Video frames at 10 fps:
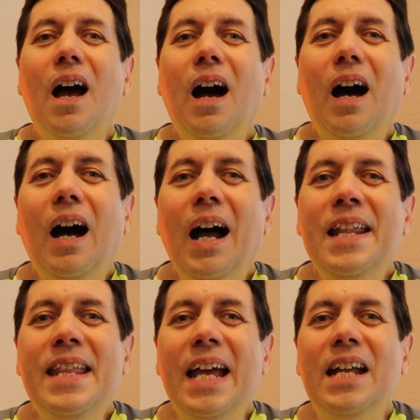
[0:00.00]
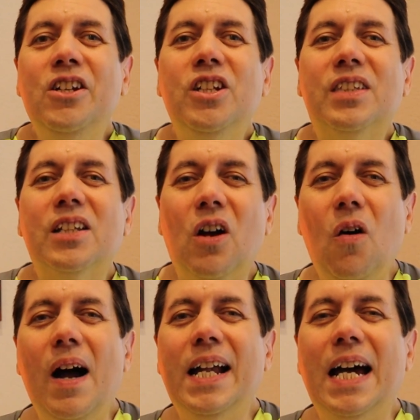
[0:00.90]
And then she says,
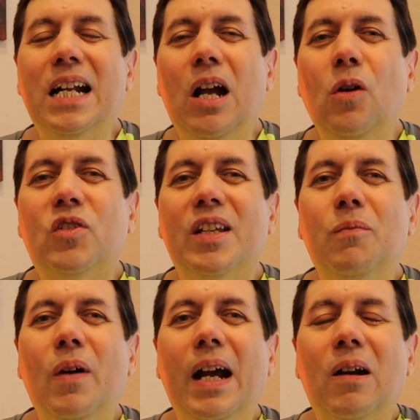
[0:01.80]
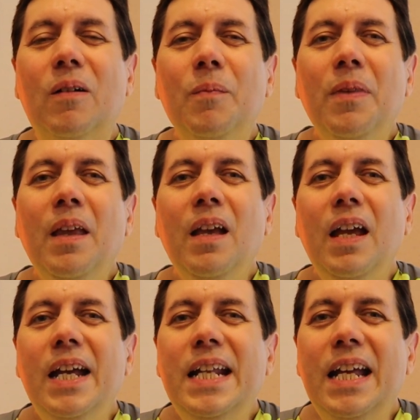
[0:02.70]
oh, I got to go somewhere.
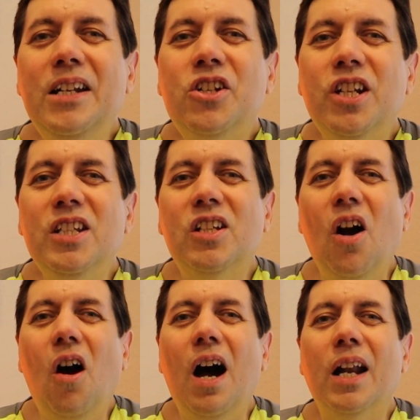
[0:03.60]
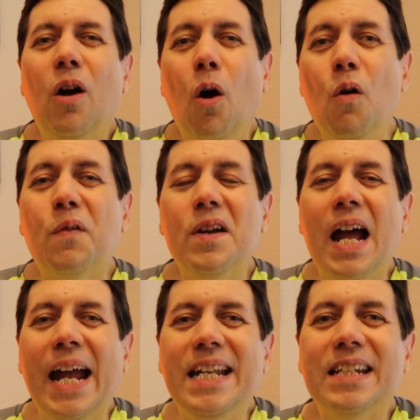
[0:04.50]
And then she's gone
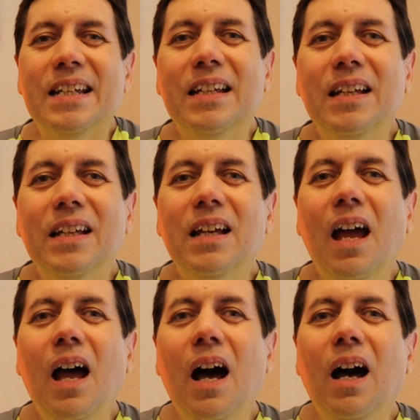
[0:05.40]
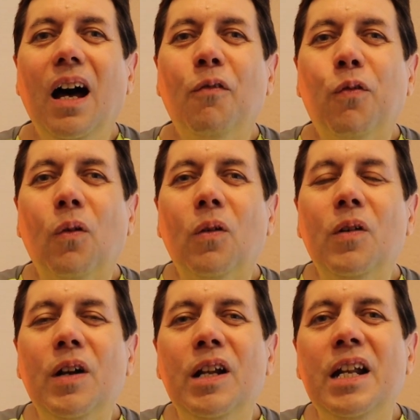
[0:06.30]
overnight for
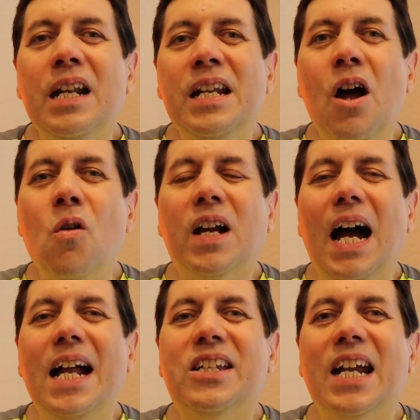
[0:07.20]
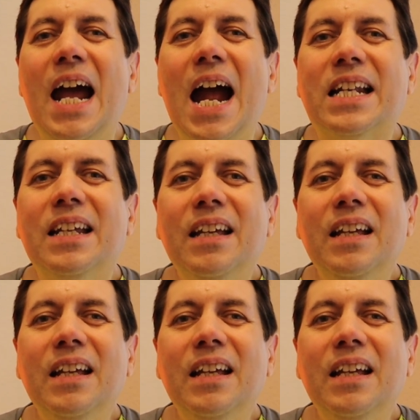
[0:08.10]
no contact